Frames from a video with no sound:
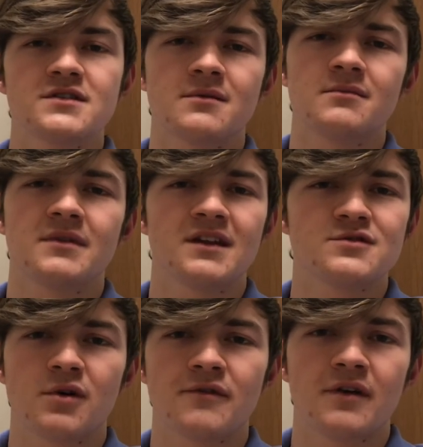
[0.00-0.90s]
Some things
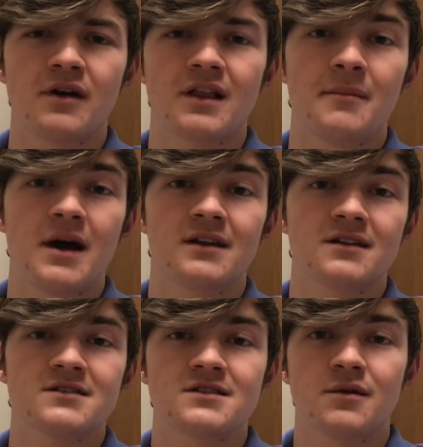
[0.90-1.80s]
weren't very
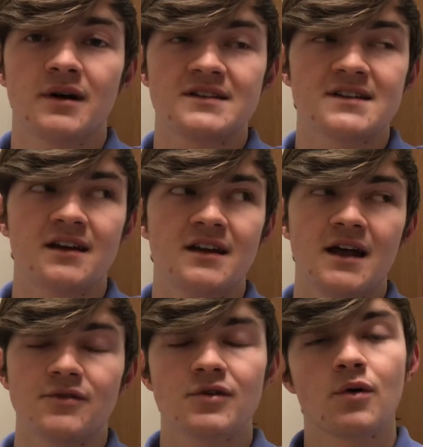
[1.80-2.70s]
climatic, so I decided
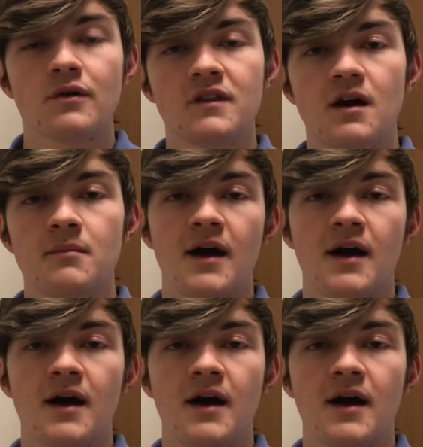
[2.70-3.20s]
not to record them.